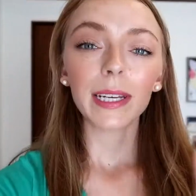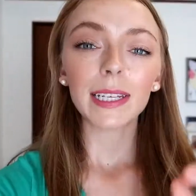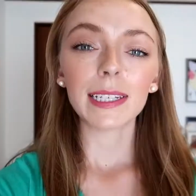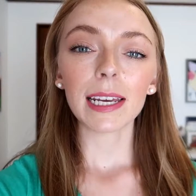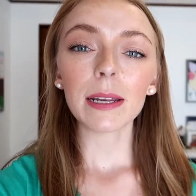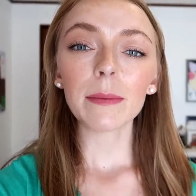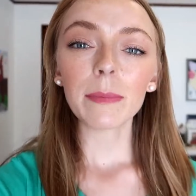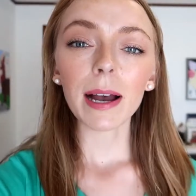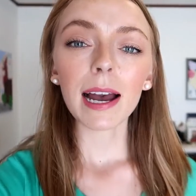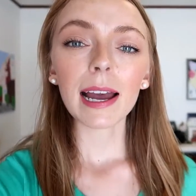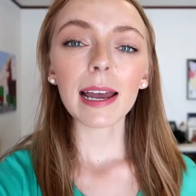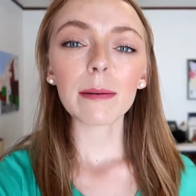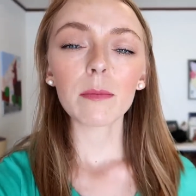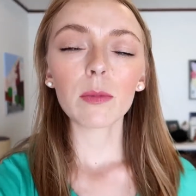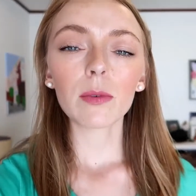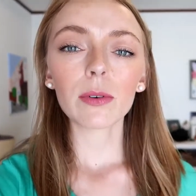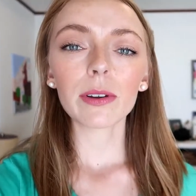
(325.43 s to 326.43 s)
We did buy
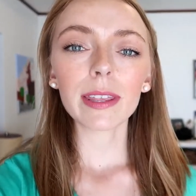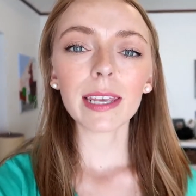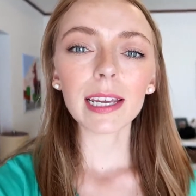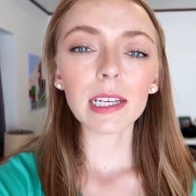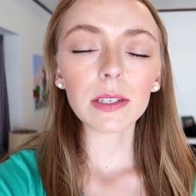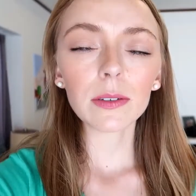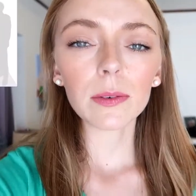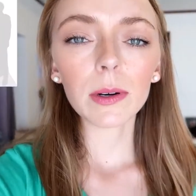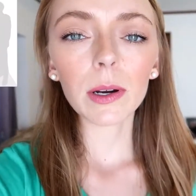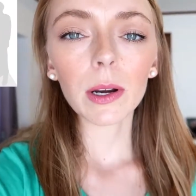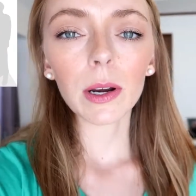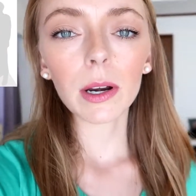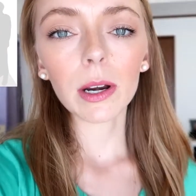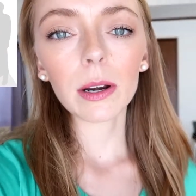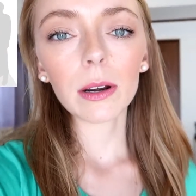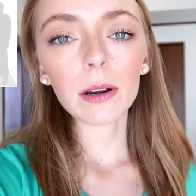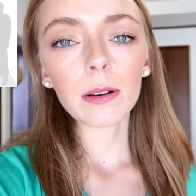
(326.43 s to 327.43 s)
more things for
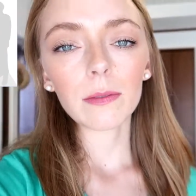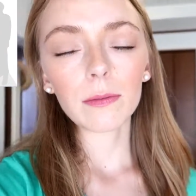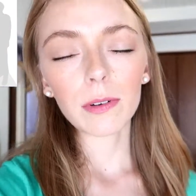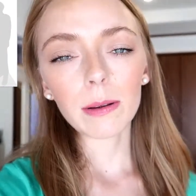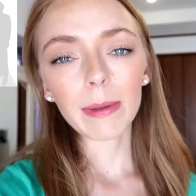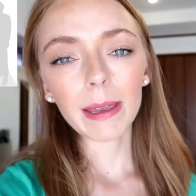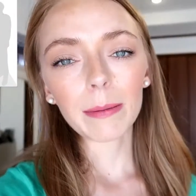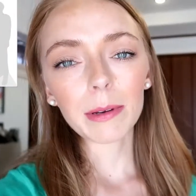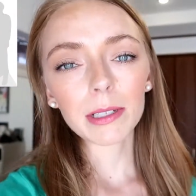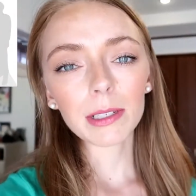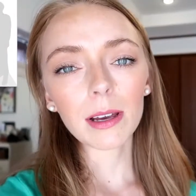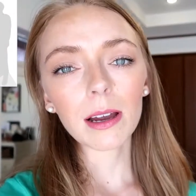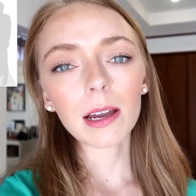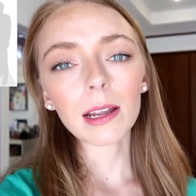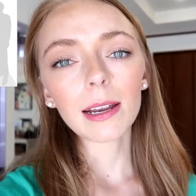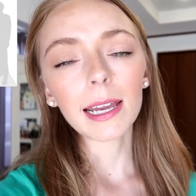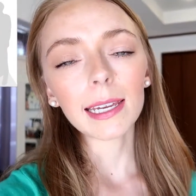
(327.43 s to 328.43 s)
her from
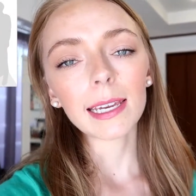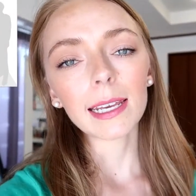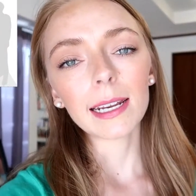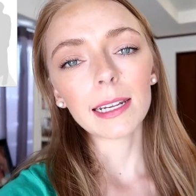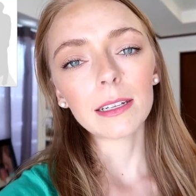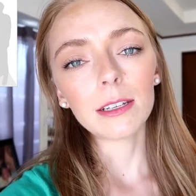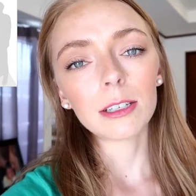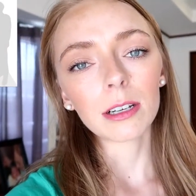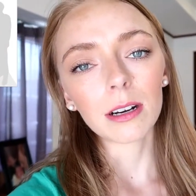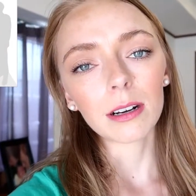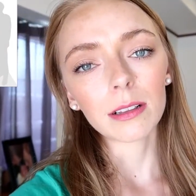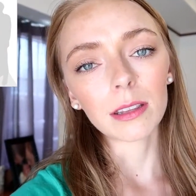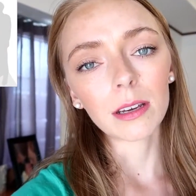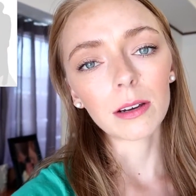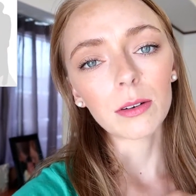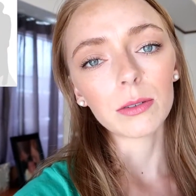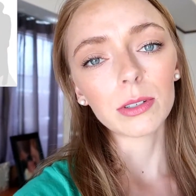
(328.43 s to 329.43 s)
Amazon. I can
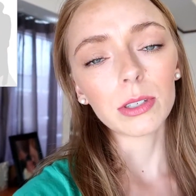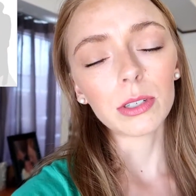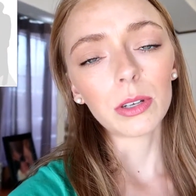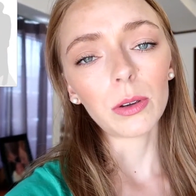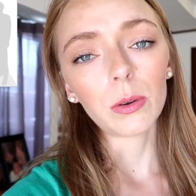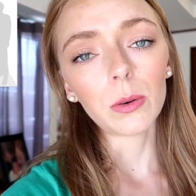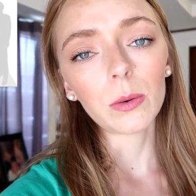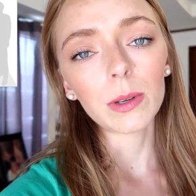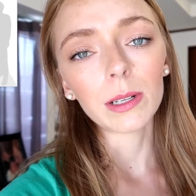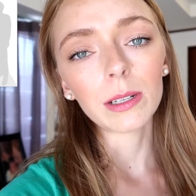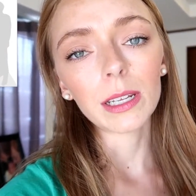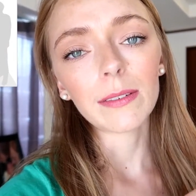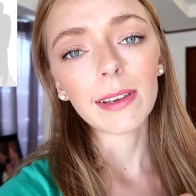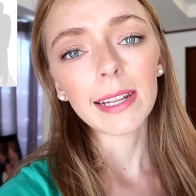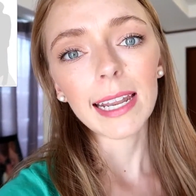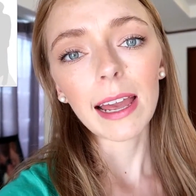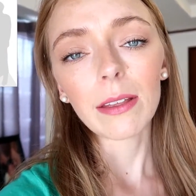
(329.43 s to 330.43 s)
insert those too and
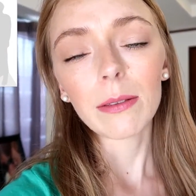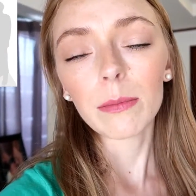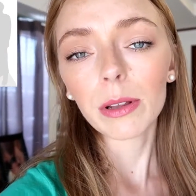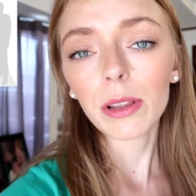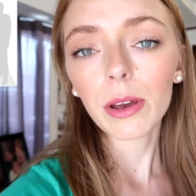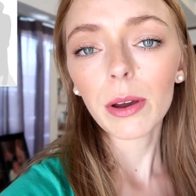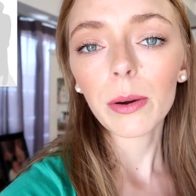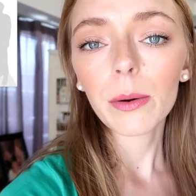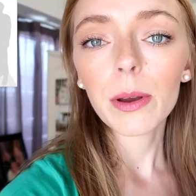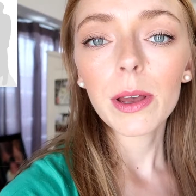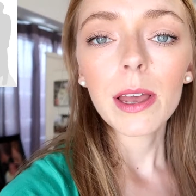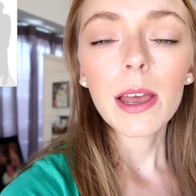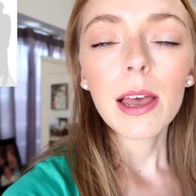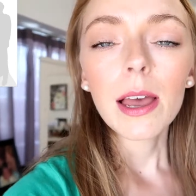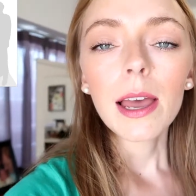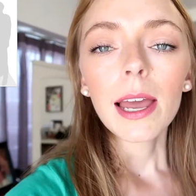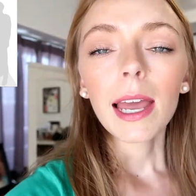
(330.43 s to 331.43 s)
leave it down below.
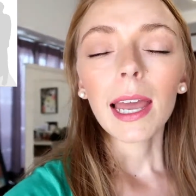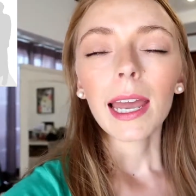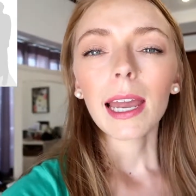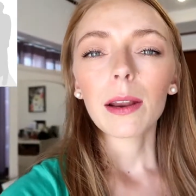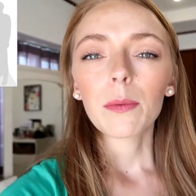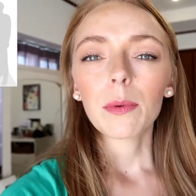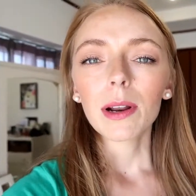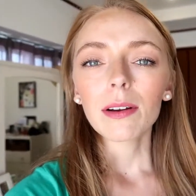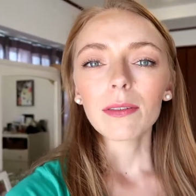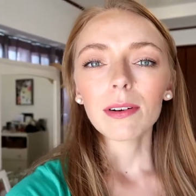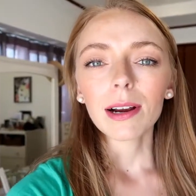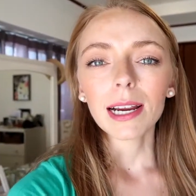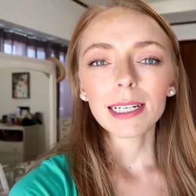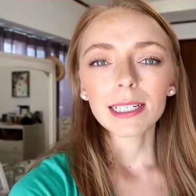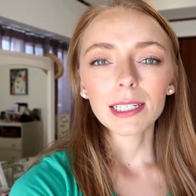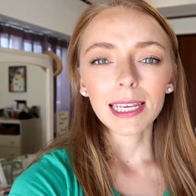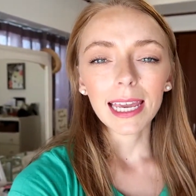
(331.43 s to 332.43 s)
And whatever
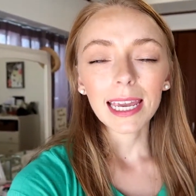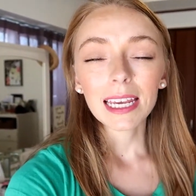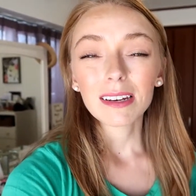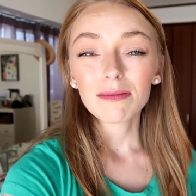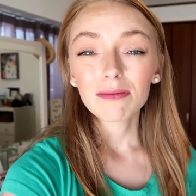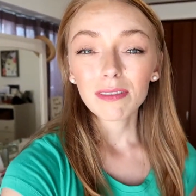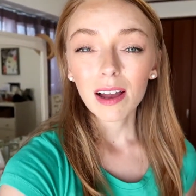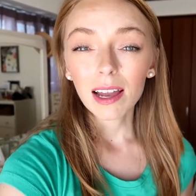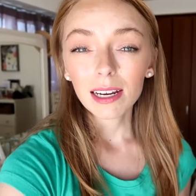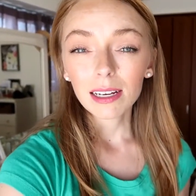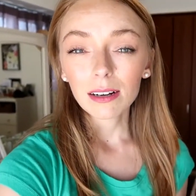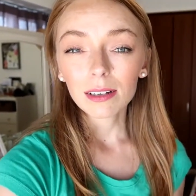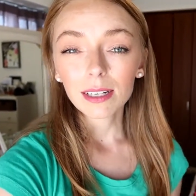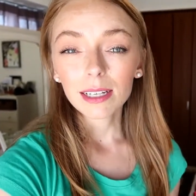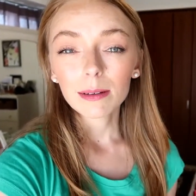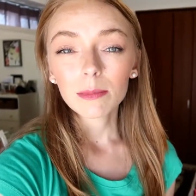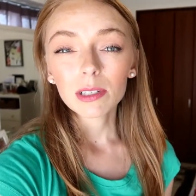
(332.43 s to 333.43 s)
I can find
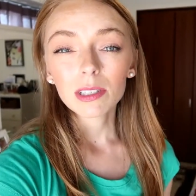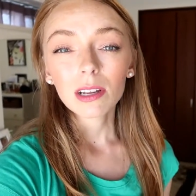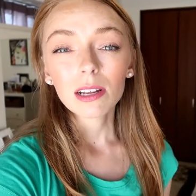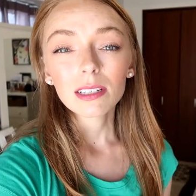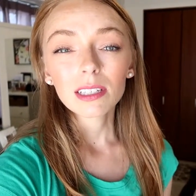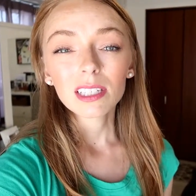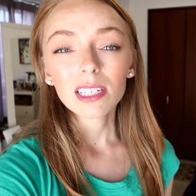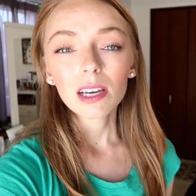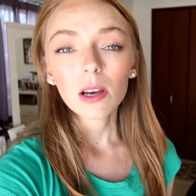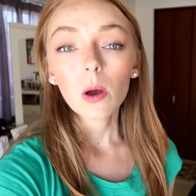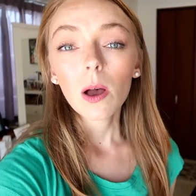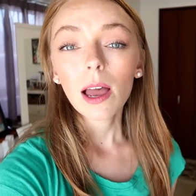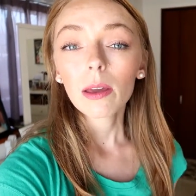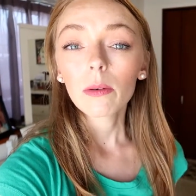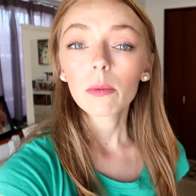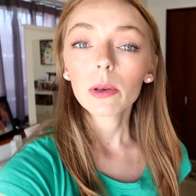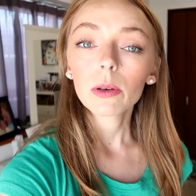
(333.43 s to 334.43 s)
on Amazon still,
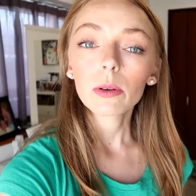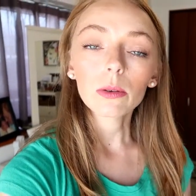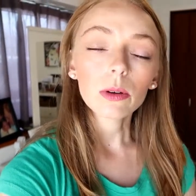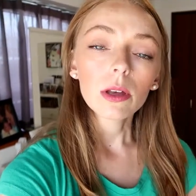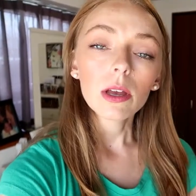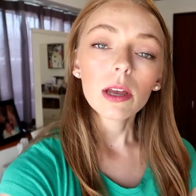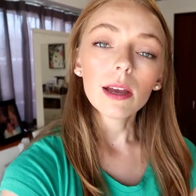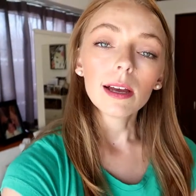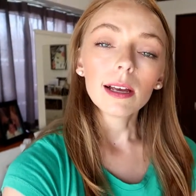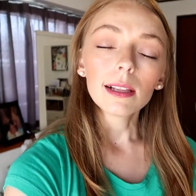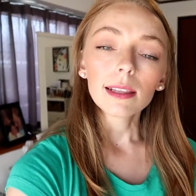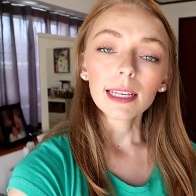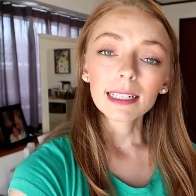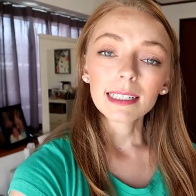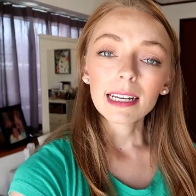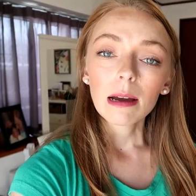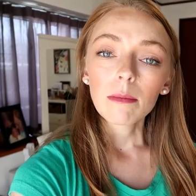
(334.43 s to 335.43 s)
I will
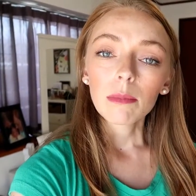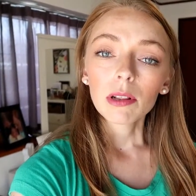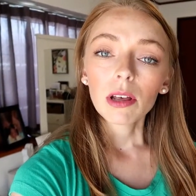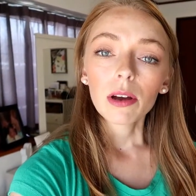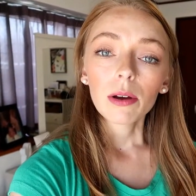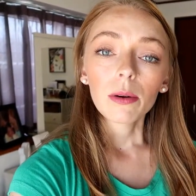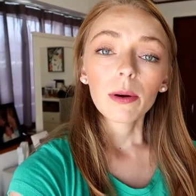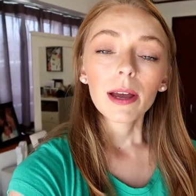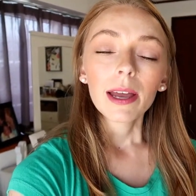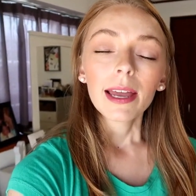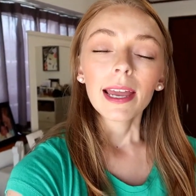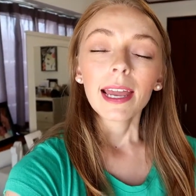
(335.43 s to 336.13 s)
link down below